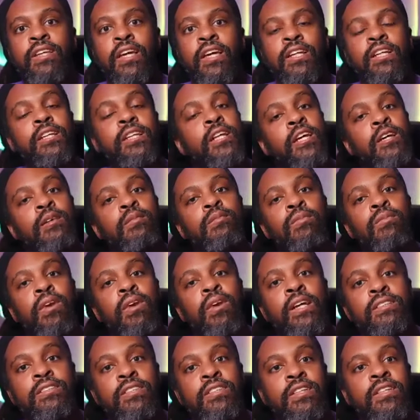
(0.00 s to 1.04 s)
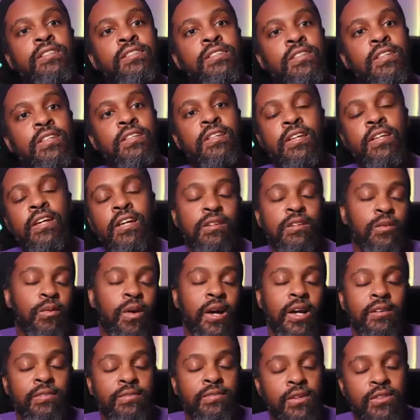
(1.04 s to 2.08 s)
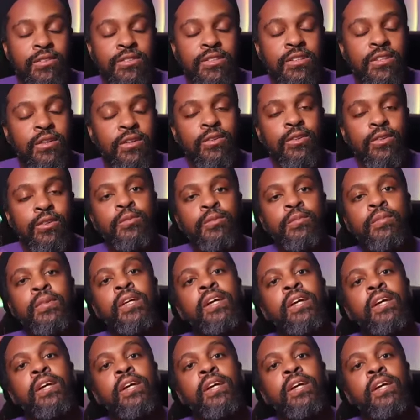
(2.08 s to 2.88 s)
And in him ranting to the other white folks in the group